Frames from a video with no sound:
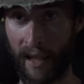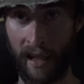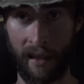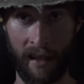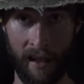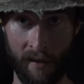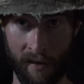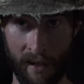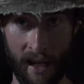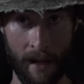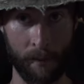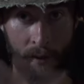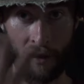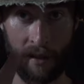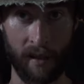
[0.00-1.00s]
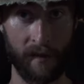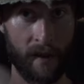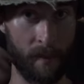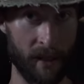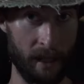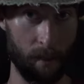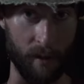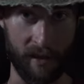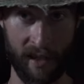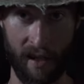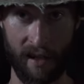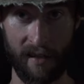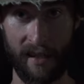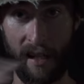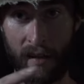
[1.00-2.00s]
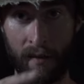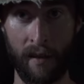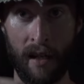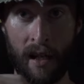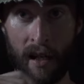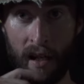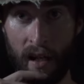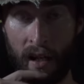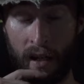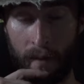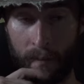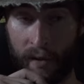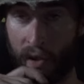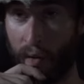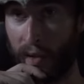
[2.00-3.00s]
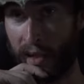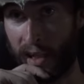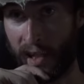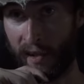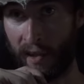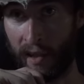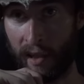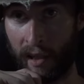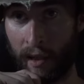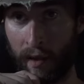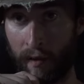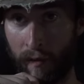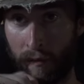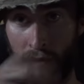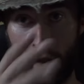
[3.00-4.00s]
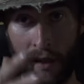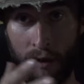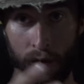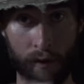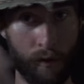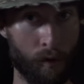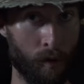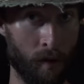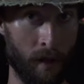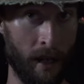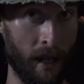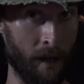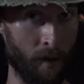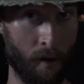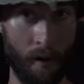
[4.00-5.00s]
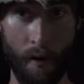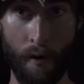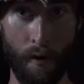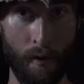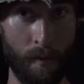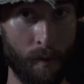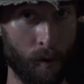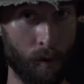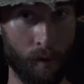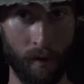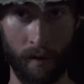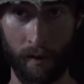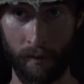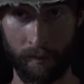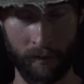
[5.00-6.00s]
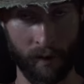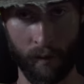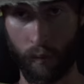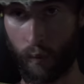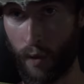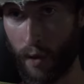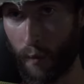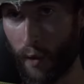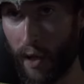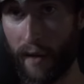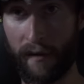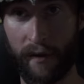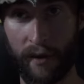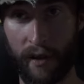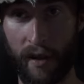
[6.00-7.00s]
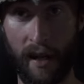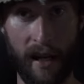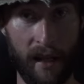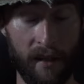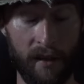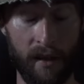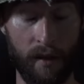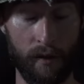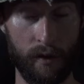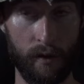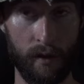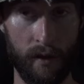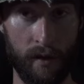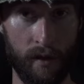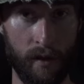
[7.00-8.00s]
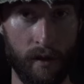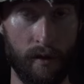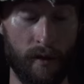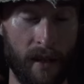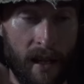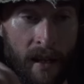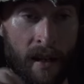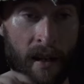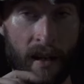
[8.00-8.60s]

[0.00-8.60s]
I just absolutely love that, being able to tear it down so easily in the field or at home or just wherever you're at. You know, you can do that